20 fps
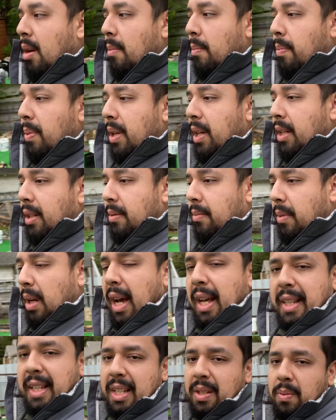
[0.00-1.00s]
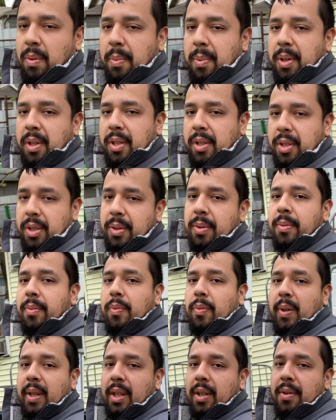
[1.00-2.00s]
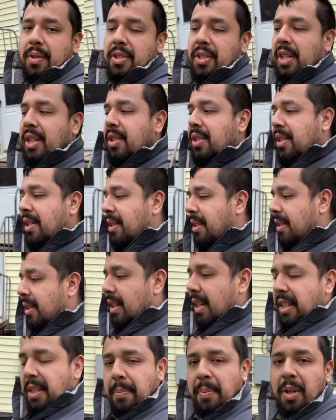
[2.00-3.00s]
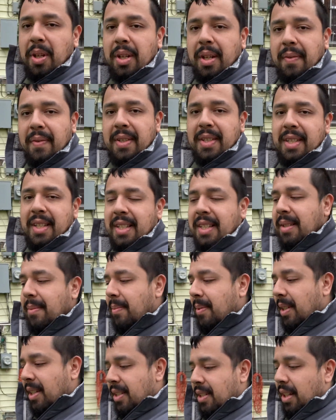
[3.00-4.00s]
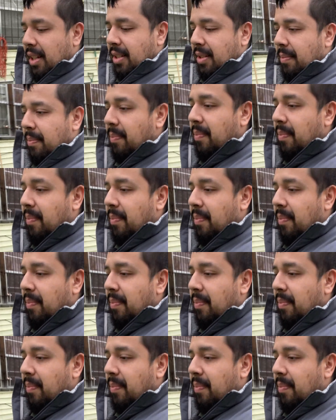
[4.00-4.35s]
But I think that's what we're gonna do. We can always change it. That's the beauty of the system. It's awesome.